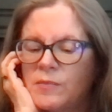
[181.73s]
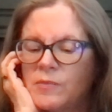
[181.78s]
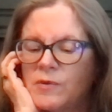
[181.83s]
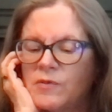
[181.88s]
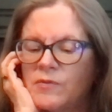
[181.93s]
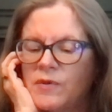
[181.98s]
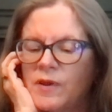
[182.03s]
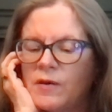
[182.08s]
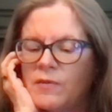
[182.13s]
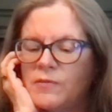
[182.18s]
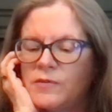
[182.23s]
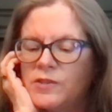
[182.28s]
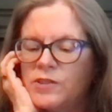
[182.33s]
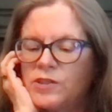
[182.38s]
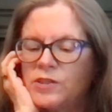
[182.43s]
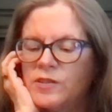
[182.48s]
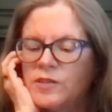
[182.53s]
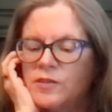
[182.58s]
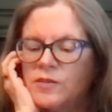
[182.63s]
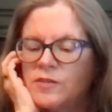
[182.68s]
of
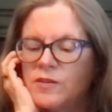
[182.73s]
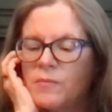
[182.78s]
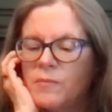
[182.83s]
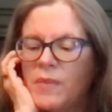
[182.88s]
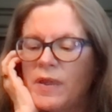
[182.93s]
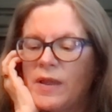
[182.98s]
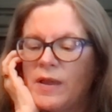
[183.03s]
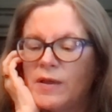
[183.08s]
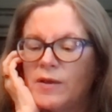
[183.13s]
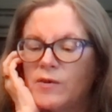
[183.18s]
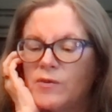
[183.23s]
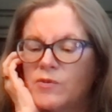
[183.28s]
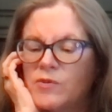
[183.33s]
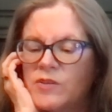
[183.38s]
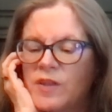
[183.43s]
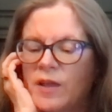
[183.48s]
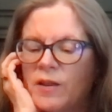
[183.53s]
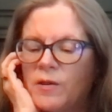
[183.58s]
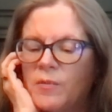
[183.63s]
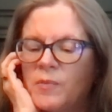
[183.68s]
elvishness, a man whose
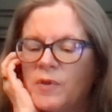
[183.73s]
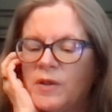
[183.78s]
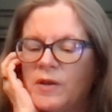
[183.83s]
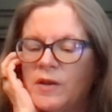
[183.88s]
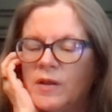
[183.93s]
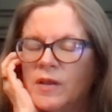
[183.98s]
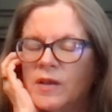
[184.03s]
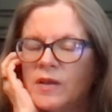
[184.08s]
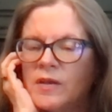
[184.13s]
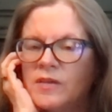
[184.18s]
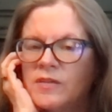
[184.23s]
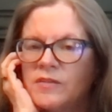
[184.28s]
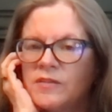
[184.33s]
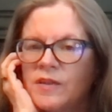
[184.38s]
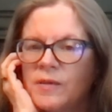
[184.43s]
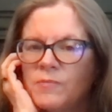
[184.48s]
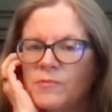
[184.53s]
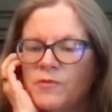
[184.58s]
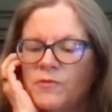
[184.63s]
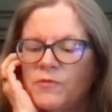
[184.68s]
element
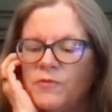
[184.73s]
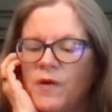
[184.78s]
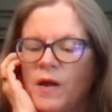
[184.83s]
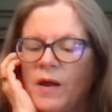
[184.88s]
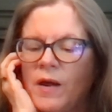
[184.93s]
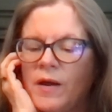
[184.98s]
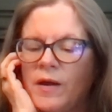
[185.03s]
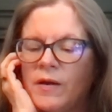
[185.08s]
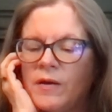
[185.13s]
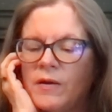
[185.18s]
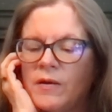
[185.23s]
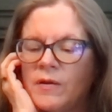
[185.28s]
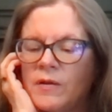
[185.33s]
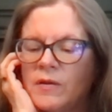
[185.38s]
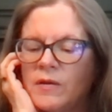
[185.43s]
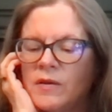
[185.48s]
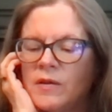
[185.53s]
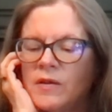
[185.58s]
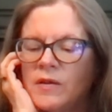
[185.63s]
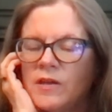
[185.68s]
seemed fire,
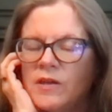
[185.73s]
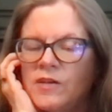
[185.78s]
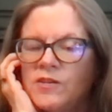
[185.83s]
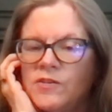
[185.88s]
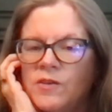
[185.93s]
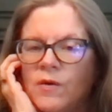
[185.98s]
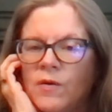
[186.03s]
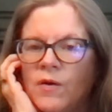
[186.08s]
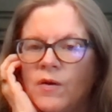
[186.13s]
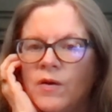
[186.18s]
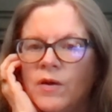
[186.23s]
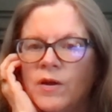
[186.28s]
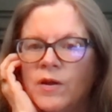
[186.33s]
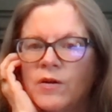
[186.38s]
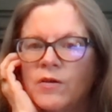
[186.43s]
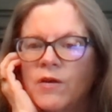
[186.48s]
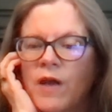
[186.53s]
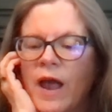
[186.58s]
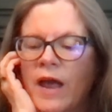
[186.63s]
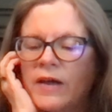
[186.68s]
his aura
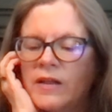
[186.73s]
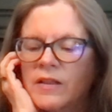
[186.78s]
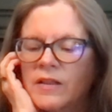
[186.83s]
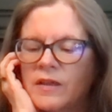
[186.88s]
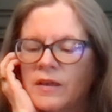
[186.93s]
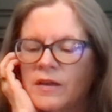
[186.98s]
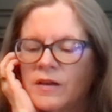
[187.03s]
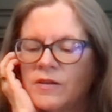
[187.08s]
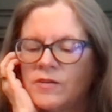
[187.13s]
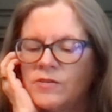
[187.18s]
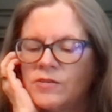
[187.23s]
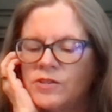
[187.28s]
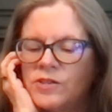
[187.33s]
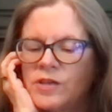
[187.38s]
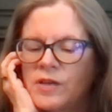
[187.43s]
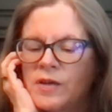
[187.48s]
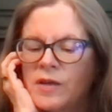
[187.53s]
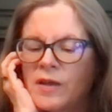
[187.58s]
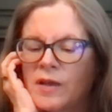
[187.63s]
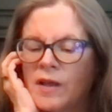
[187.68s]
crackling
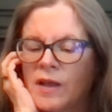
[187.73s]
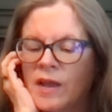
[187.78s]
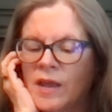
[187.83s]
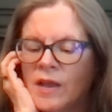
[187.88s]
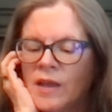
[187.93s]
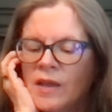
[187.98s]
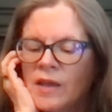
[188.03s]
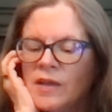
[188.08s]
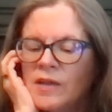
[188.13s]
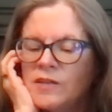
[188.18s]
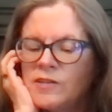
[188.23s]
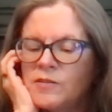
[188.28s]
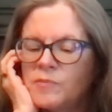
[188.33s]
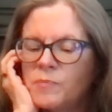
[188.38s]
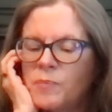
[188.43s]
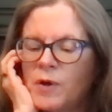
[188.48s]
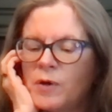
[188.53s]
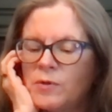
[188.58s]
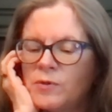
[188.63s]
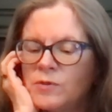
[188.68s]
energy his
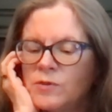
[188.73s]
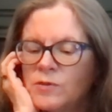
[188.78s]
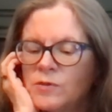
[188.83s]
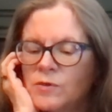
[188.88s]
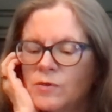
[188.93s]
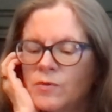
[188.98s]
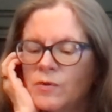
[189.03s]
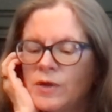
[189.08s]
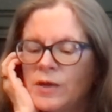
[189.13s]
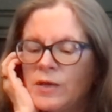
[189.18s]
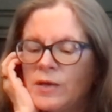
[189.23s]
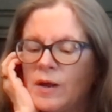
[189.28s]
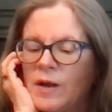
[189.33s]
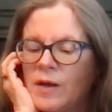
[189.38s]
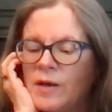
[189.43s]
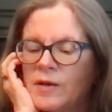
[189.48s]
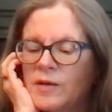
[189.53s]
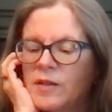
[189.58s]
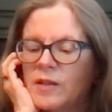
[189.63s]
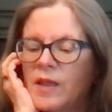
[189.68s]
potent green
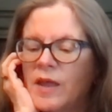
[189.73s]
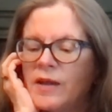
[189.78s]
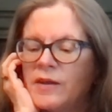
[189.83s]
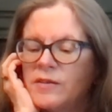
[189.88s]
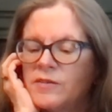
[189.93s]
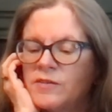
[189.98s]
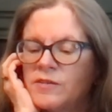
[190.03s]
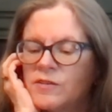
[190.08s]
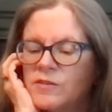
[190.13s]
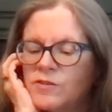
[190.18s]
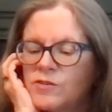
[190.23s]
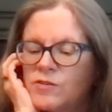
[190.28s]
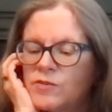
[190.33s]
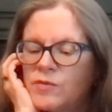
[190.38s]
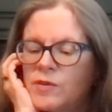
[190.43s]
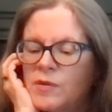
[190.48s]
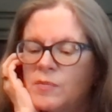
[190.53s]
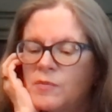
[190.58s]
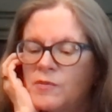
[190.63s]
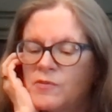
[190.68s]
eyed glance a
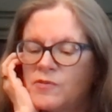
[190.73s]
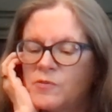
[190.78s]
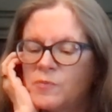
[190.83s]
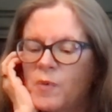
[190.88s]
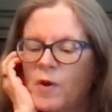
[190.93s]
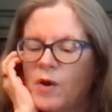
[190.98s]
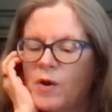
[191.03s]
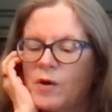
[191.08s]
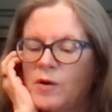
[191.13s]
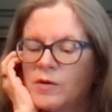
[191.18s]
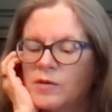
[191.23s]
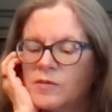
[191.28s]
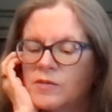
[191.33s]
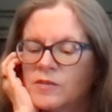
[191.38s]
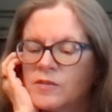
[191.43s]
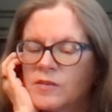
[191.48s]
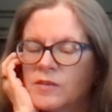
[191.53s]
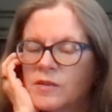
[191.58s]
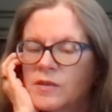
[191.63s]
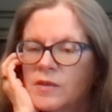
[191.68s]
stream of sparks.